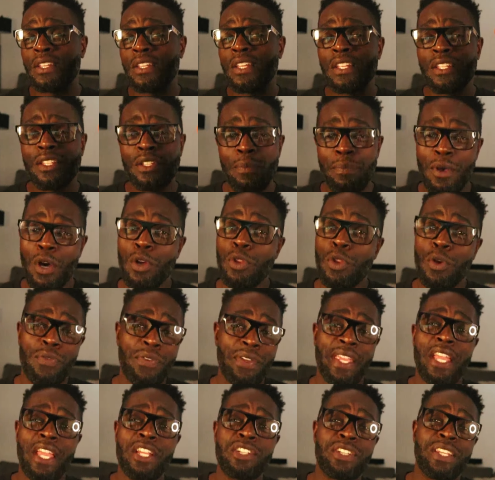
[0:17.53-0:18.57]
the bell
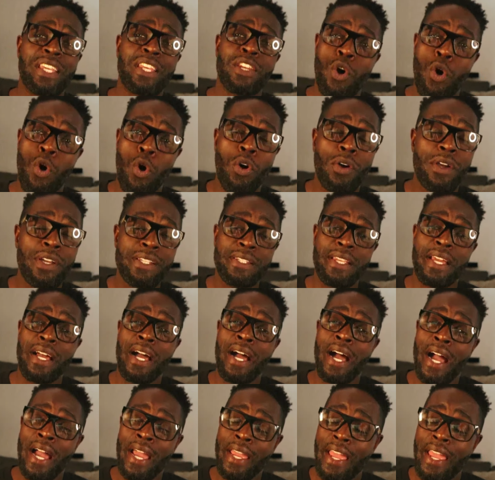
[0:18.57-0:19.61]
notification, hit all, because
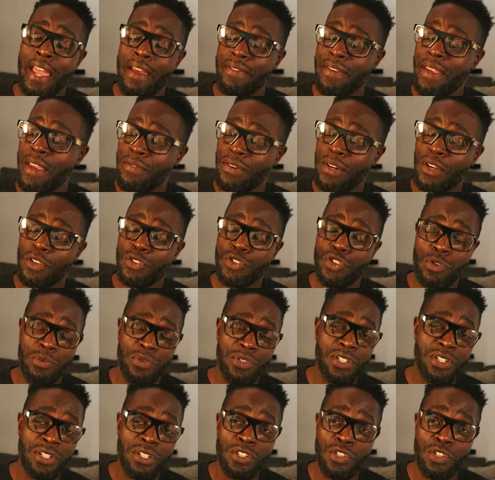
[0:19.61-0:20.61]
I have given out so much good,